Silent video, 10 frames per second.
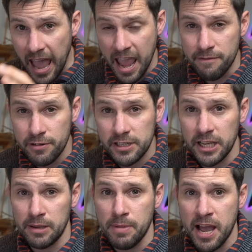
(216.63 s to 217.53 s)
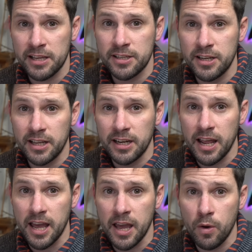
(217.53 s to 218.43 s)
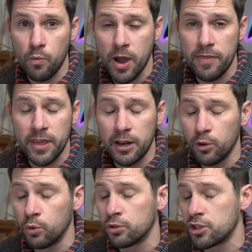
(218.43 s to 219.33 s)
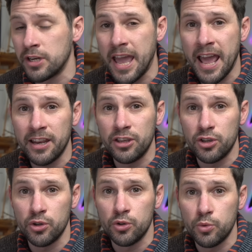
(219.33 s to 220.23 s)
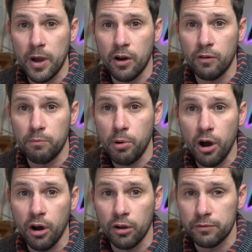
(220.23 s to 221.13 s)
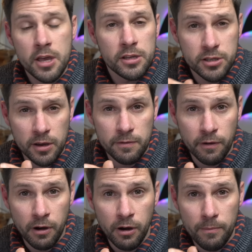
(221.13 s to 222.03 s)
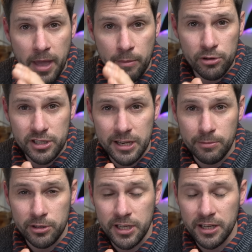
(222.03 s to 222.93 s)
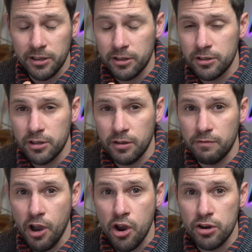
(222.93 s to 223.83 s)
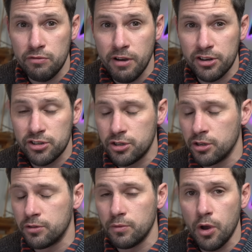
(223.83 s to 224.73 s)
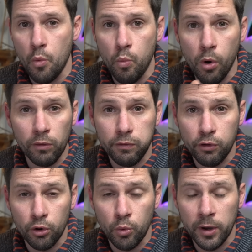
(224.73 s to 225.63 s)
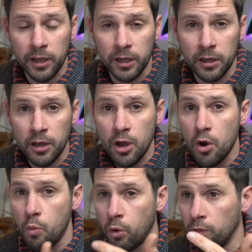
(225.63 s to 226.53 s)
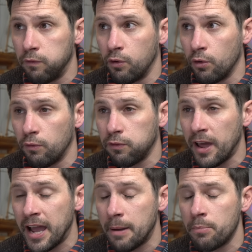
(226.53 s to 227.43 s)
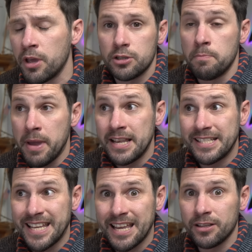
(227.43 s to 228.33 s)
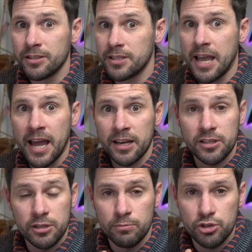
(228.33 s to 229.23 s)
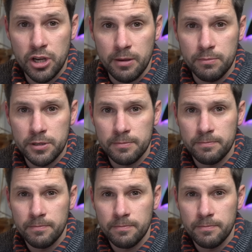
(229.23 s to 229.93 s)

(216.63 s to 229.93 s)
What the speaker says: Every team has to declare when they launch an LEQ12 part. So far, Emirates Team New Zealand have only registered 1 foil wing, 1 foil flap, some mainsails and some jibs.